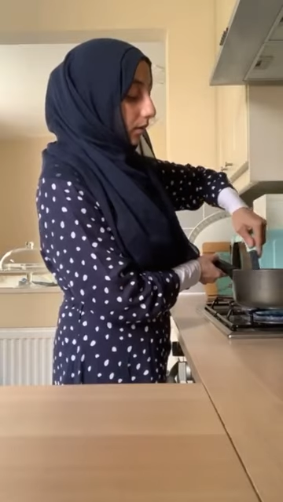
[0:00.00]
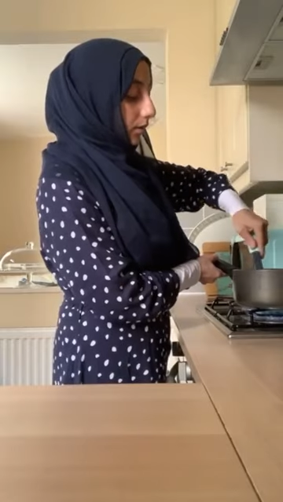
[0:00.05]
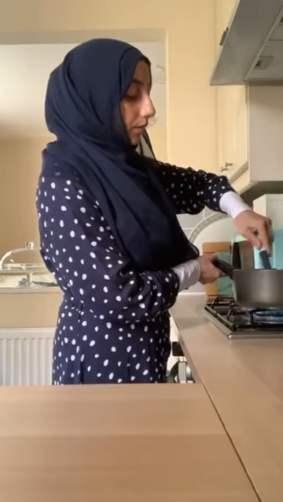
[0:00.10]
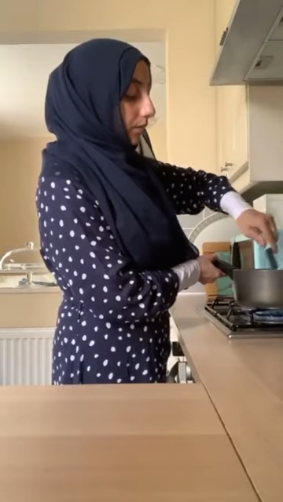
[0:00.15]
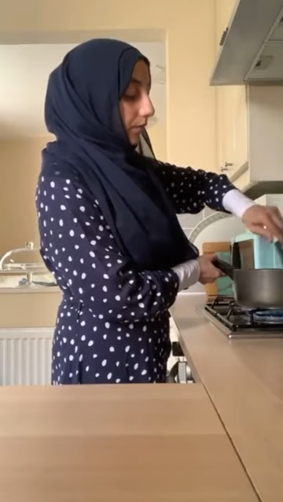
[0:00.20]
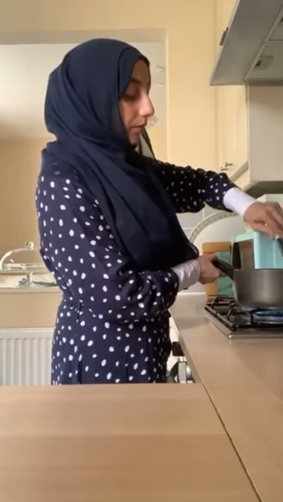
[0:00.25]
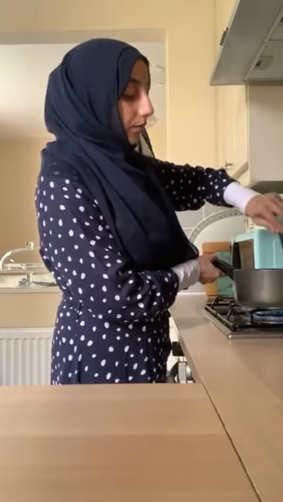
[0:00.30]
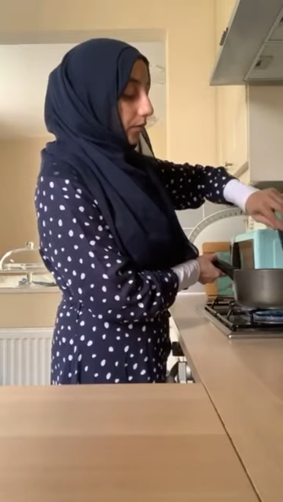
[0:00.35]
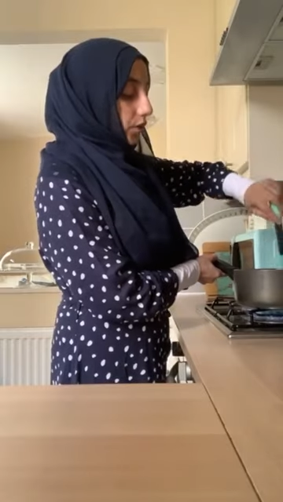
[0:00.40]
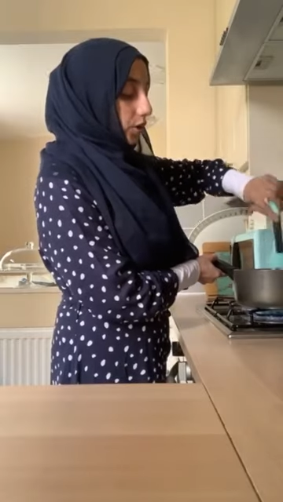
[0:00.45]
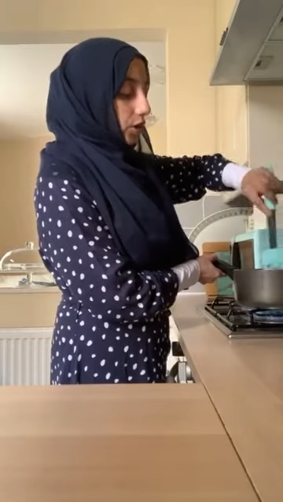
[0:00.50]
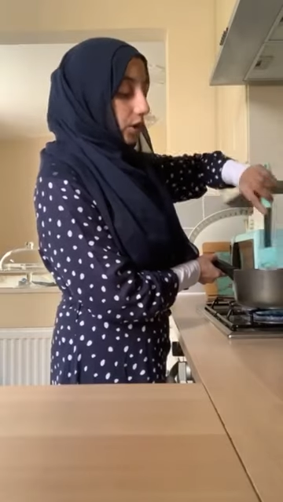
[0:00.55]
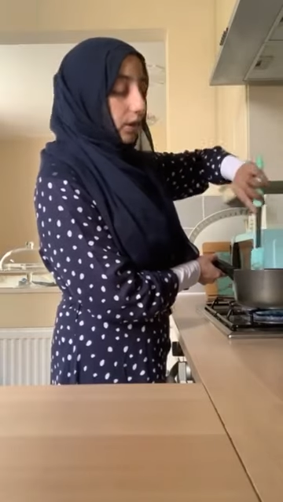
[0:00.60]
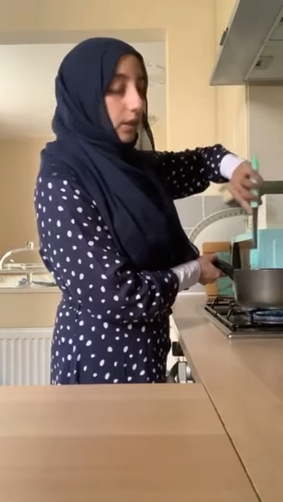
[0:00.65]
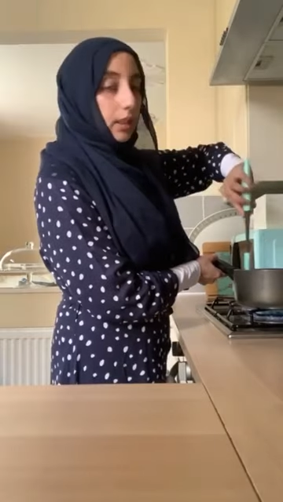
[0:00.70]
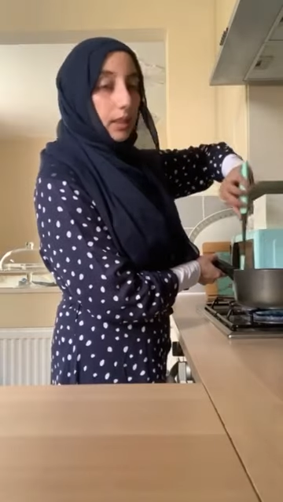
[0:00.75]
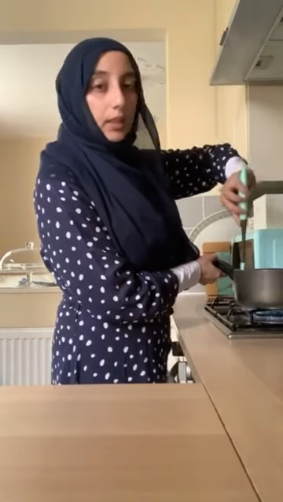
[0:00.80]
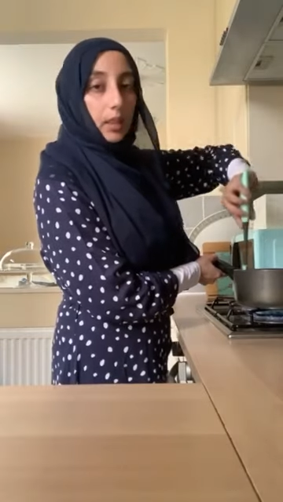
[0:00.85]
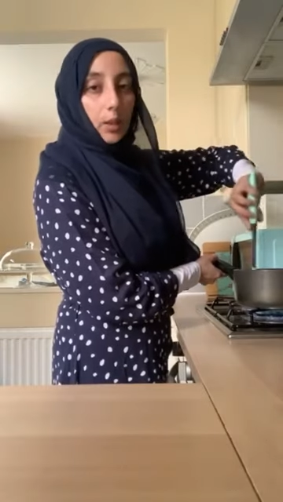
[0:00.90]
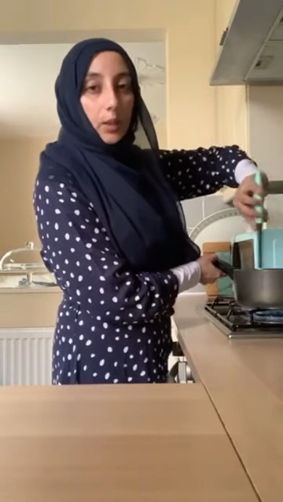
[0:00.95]
So just
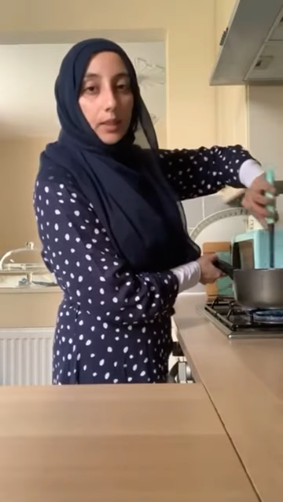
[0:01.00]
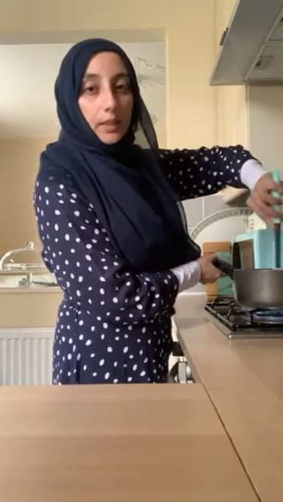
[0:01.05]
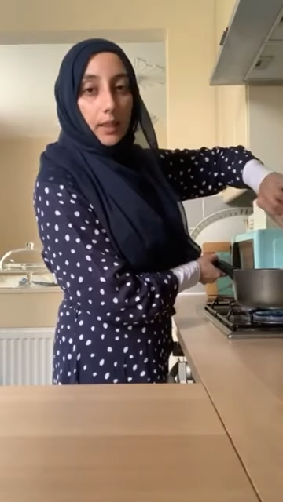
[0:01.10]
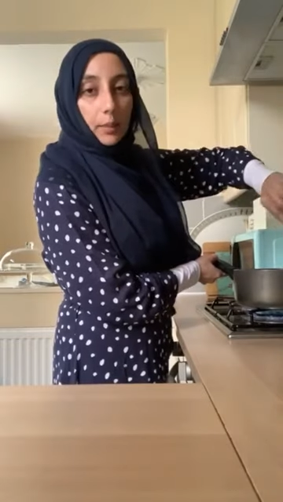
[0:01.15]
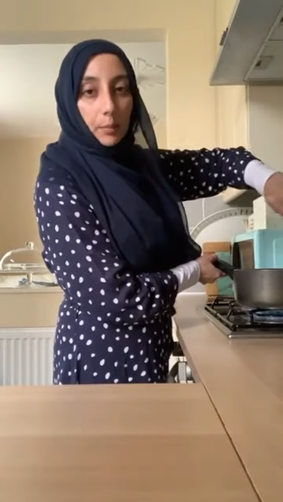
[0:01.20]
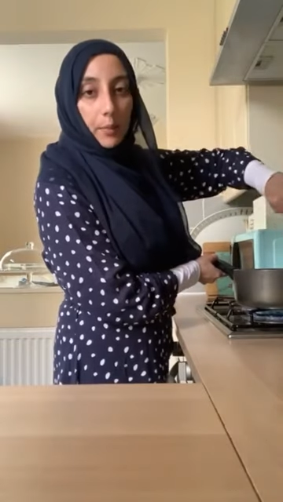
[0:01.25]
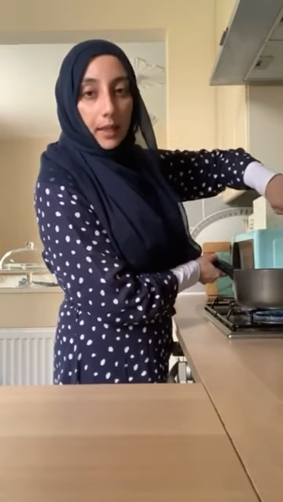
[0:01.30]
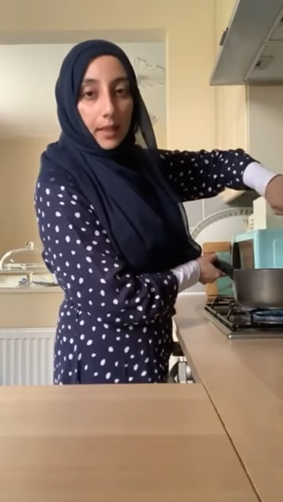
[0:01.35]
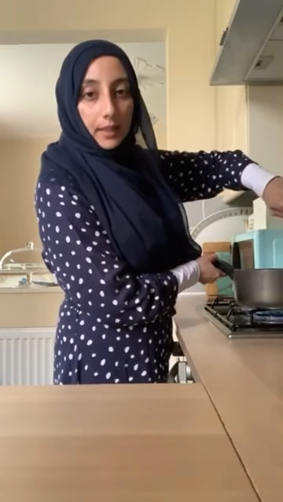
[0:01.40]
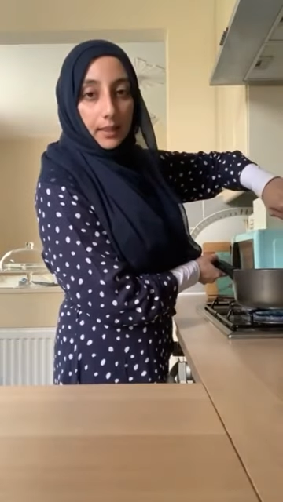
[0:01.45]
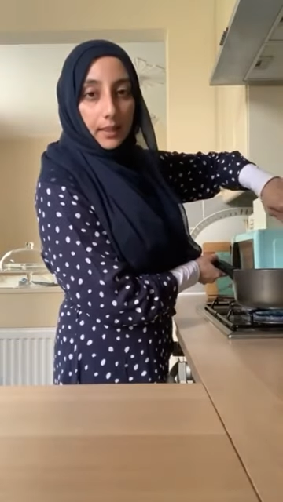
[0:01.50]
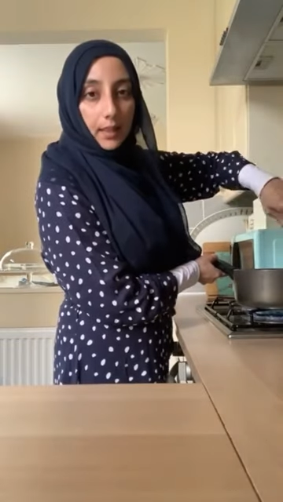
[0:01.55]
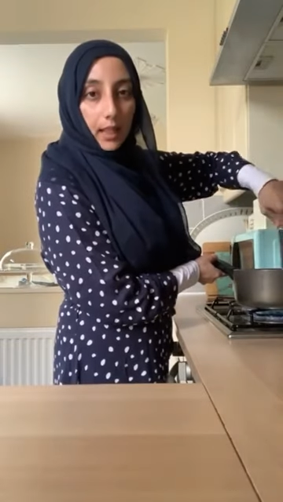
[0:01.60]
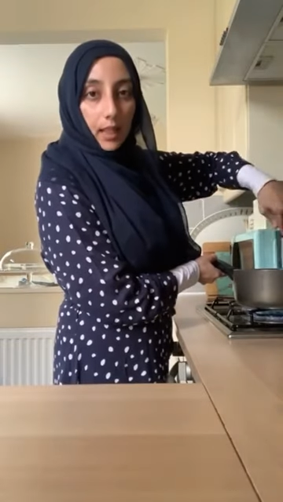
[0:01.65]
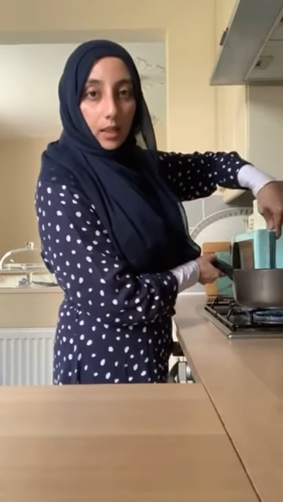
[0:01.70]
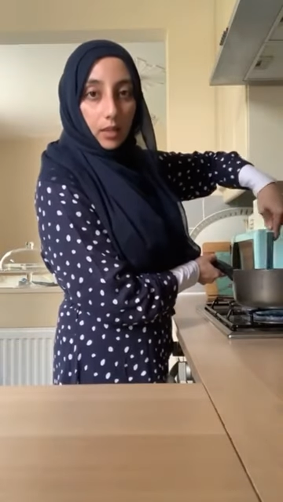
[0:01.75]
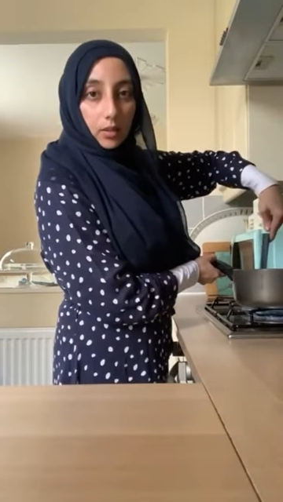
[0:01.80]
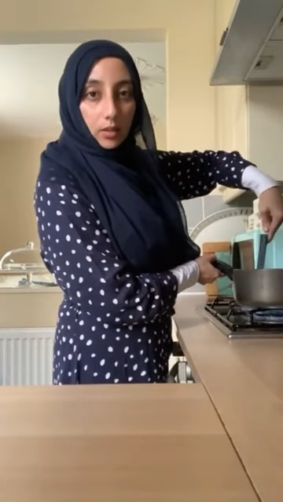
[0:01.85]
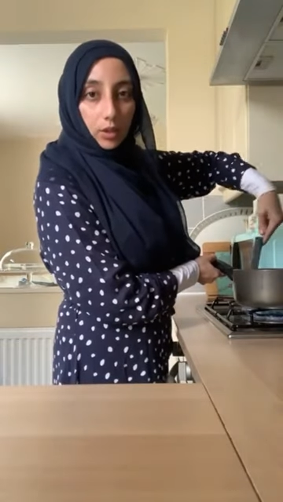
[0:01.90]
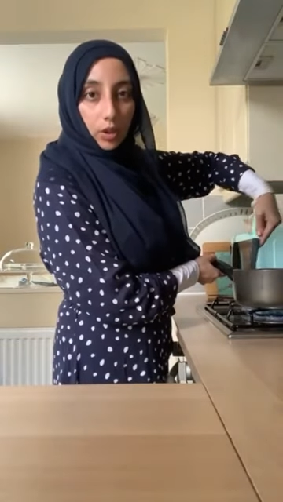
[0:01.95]
continuously mix
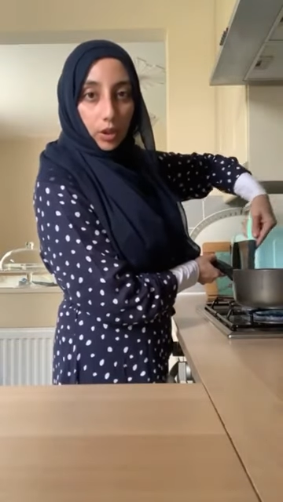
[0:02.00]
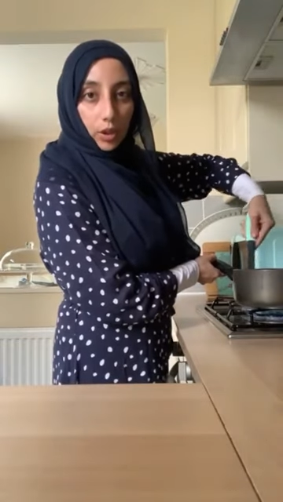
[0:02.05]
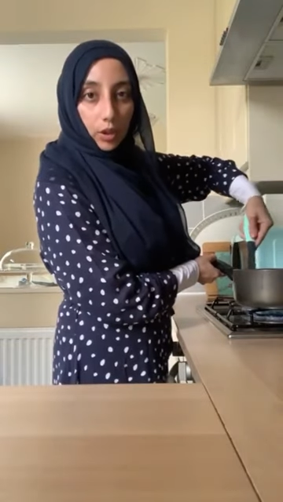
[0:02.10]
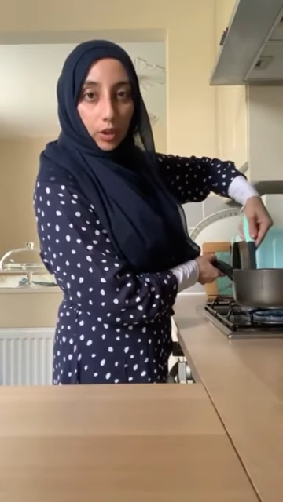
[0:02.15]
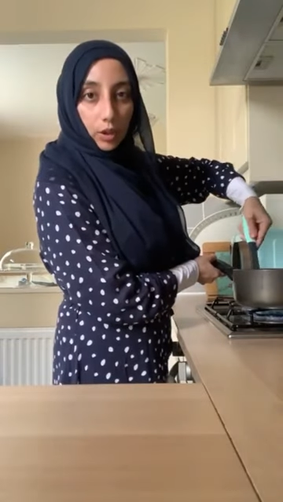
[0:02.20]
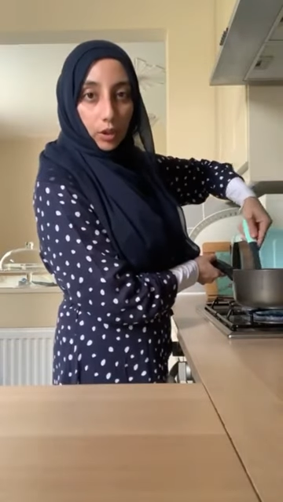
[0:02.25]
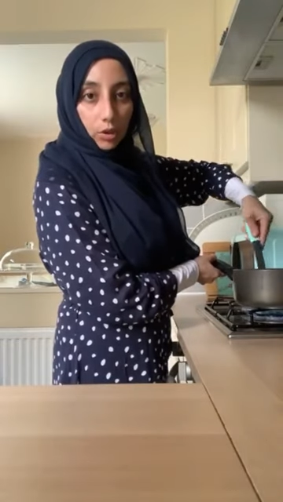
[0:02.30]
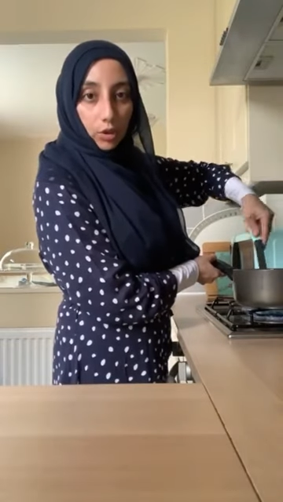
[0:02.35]
it so your